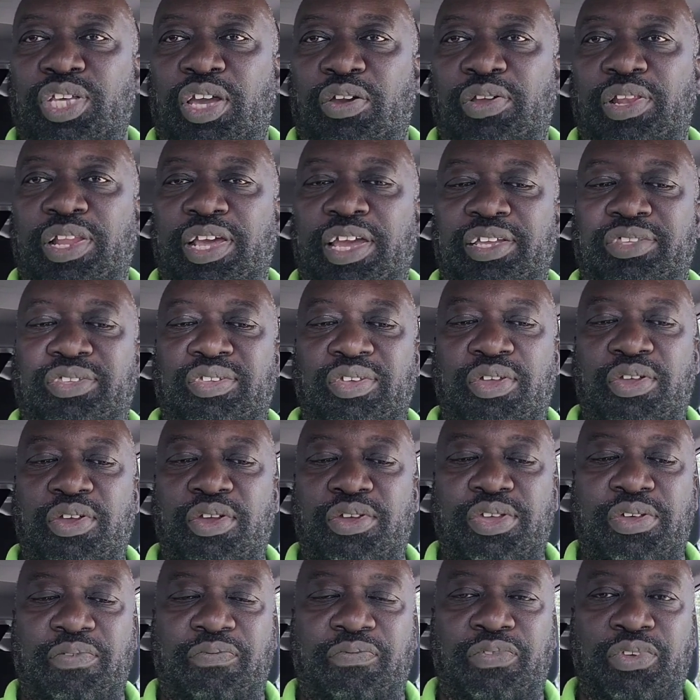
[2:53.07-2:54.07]
I'd like to hear
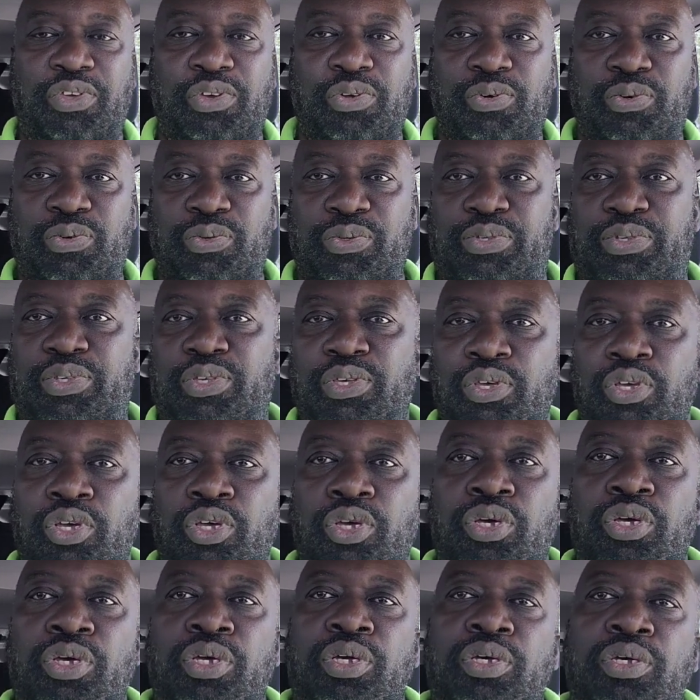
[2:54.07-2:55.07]
your views.
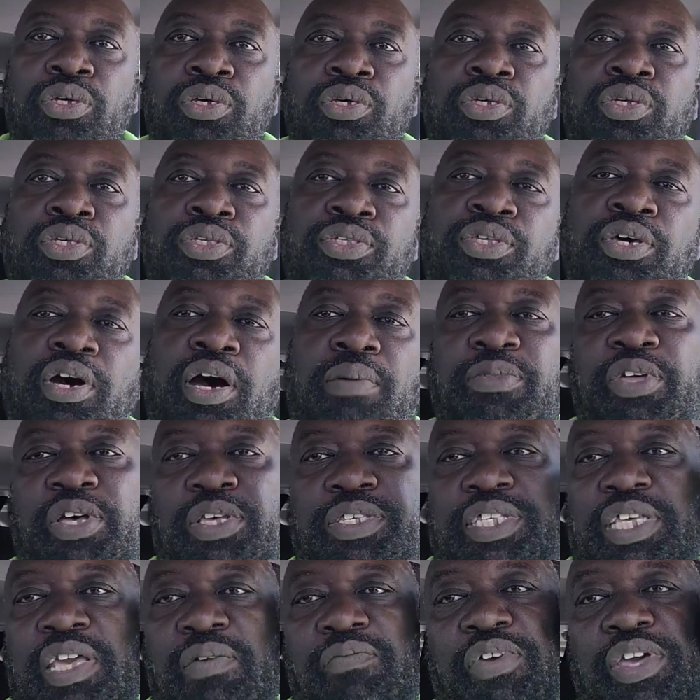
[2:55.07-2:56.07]
So I'm
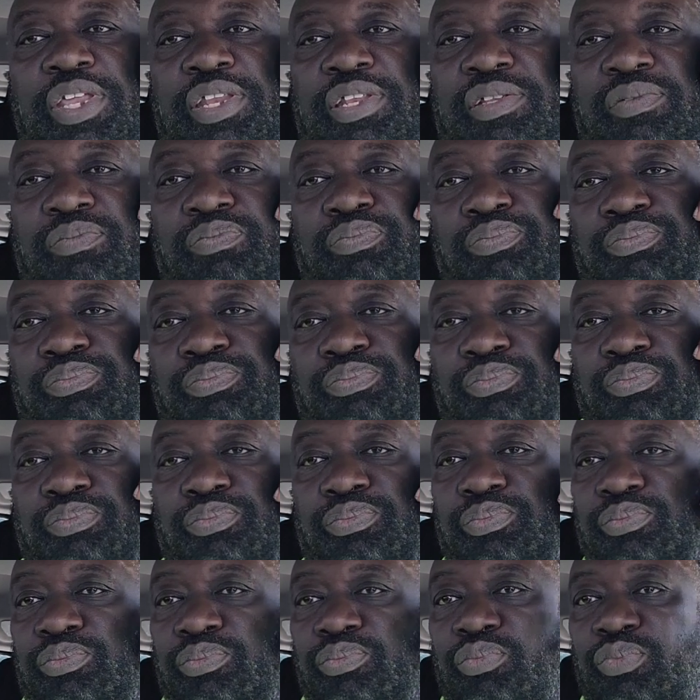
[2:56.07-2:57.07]
just giving
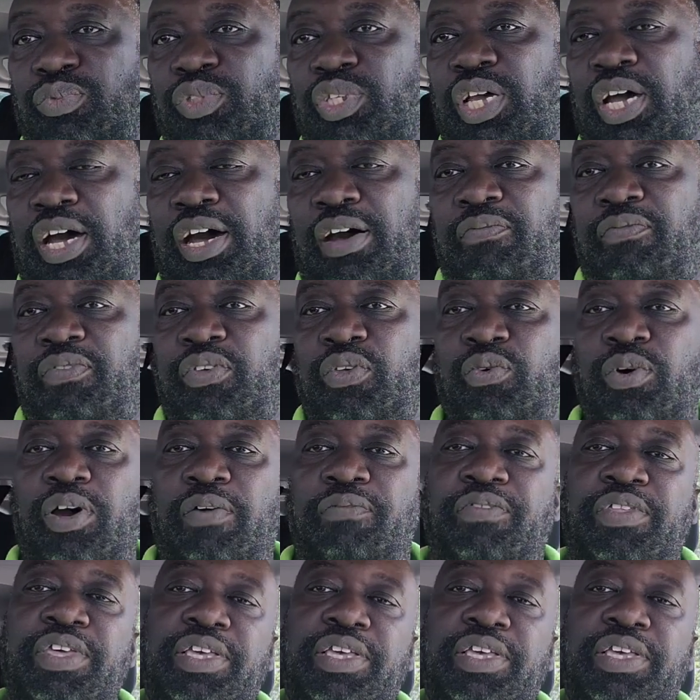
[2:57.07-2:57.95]
a view of